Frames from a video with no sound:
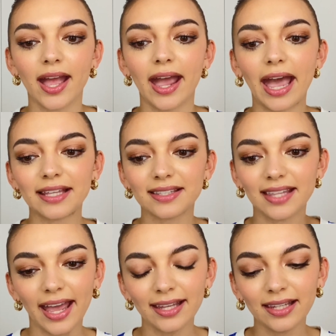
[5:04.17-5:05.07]
And
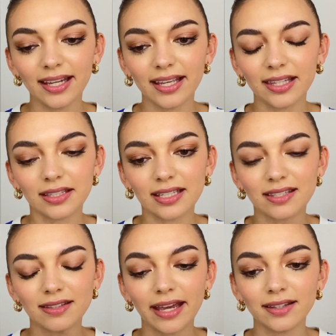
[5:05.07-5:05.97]
then the
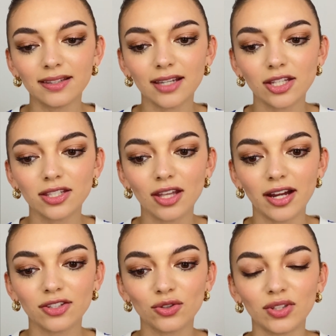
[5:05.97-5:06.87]
scent
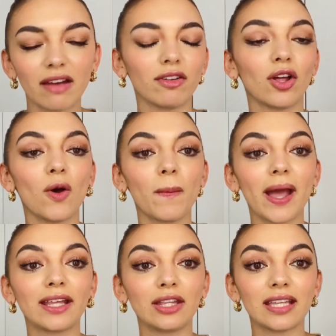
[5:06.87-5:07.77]
starts to develop
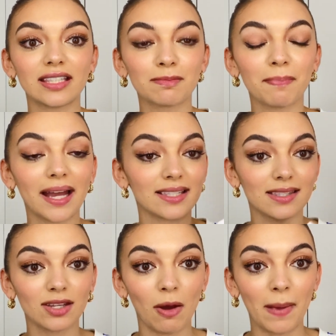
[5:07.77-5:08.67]
and the spices
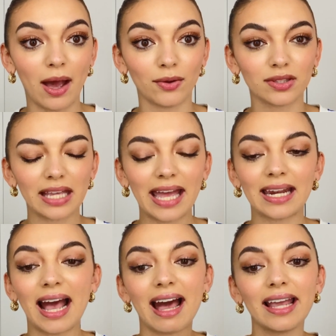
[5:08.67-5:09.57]
come out. And
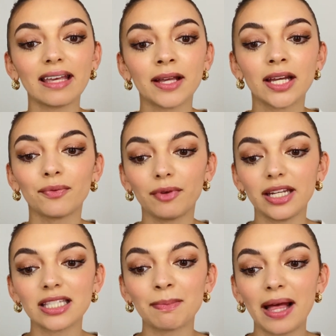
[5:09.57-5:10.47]
I really
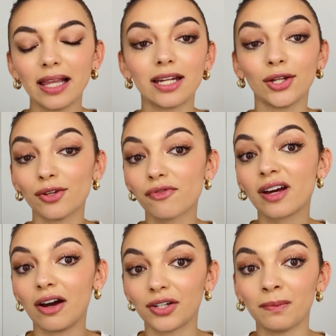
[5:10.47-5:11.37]
smell a lot of
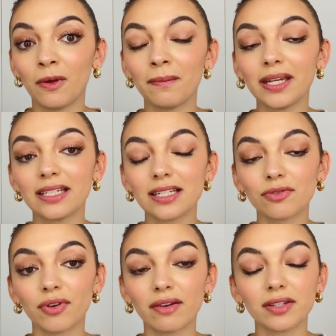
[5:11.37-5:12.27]
cardamom in this
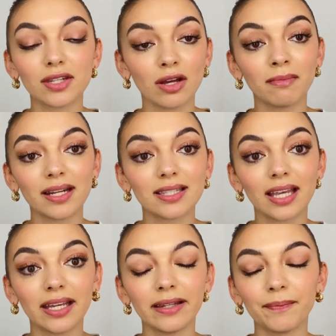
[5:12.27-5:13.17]
fragrance on my
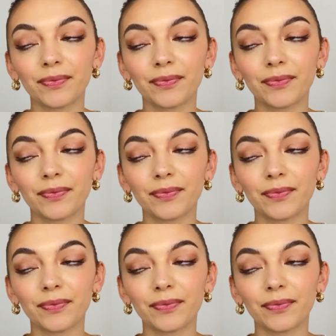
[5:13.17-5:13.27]
skin.